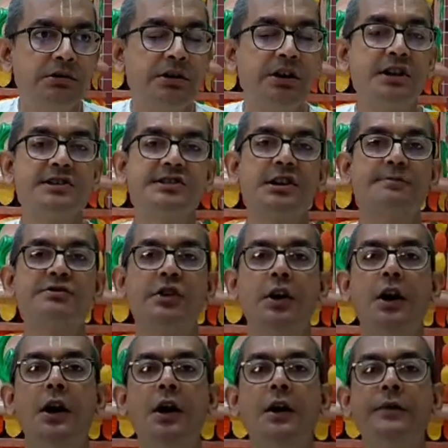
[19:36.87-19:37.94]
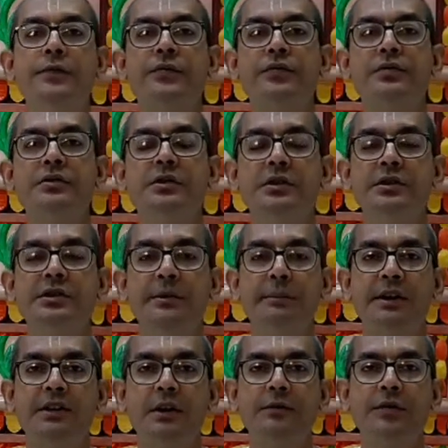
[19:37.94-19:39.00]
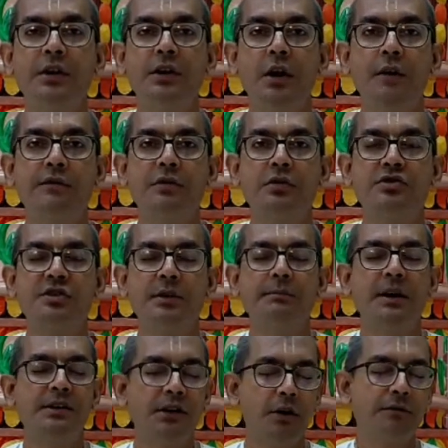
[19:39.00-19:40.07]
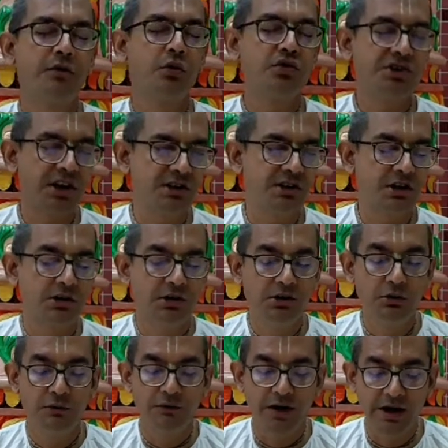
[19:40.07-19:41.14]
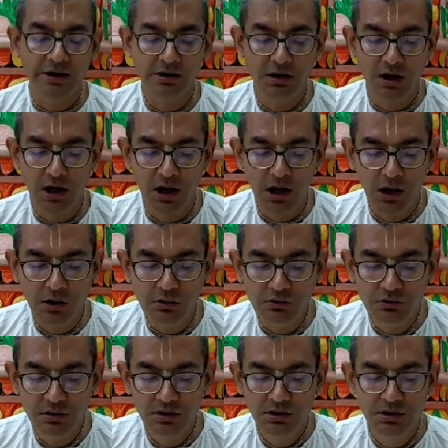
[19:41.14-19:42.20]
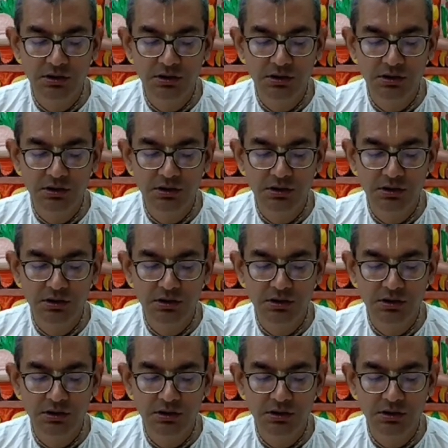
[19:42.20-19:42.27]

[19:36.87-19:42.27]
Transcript: the description of the battlefield of Kurukshetra, the battle of Kurukshetra, you'll find how